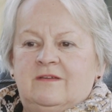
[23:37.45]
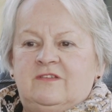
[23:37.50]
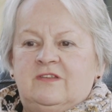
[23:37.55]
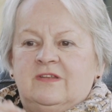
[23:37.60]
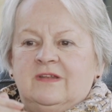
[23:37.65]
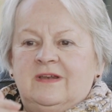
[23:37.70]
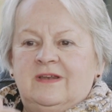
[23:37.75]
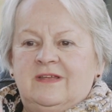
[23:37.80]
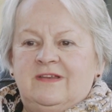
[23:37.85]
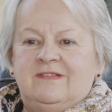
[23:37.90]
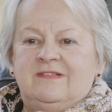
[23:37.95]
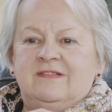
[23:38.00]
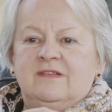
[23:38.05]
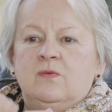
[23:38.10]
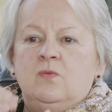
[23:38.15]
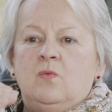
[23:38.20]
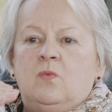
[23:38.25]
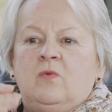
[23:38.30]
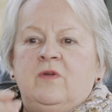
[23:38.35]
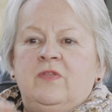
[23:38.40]
to
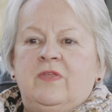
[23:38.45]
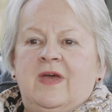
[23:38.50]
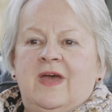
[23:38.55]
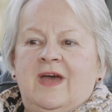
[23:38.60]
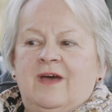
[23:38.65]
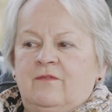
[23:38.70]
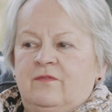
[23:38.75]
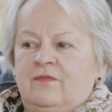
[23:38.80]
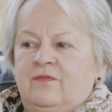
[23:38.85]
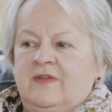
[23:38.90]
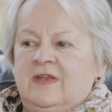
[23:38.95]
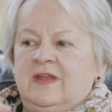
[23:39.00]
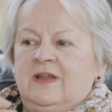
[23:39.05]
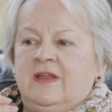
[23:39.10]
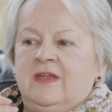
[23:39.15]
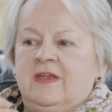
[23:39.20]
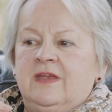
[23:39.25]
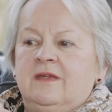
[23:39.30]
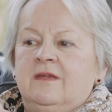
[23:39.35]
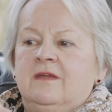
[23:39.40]
listen without
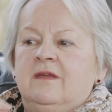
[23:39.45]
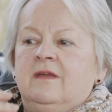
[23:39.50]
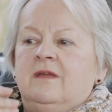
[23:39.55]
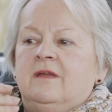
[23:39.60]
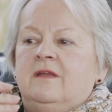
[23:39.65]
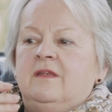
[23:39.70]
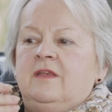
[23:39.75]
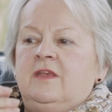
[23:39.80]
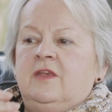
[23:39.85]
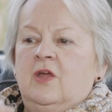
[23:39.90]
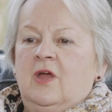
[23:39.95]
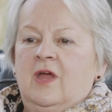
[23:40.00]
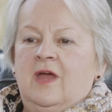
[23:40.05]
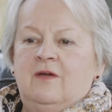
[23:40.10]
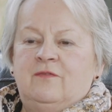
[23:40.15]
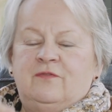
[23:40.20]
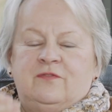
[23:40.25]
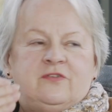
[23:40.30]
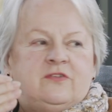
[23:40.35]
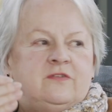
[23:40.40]
feeling you
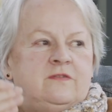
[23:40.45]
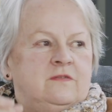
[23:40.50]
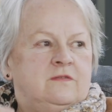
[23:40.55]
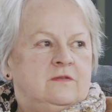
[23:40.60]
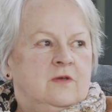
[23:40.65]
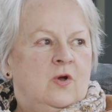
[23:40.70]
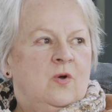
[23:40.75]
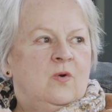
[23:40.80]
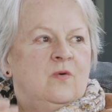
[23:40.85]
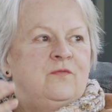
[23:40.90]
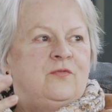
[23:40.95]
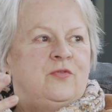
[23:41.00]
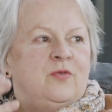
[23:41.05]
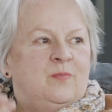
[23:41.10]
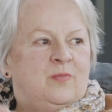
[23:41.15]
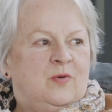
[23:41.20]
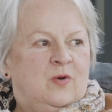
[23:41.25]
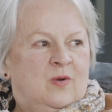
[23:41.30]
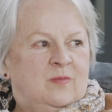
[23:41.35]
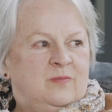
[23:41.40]
have to solve the
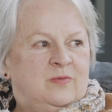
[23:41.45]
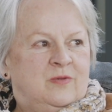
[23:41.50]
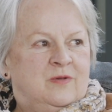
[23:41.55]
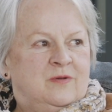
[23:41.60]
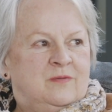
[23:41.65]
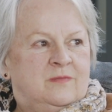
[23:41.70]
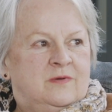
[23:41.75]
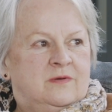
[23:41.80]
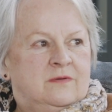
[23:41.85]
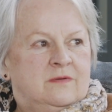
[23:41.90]
problem.